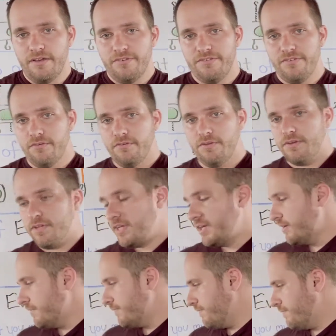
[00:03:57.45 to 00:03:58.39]
So you can
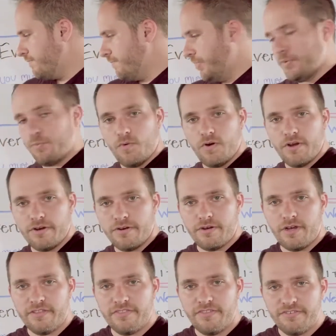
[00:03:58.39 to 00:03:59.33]
have
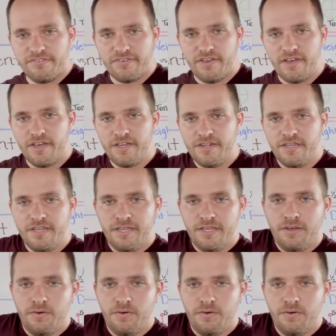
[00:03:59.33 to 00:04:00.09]
one on this side,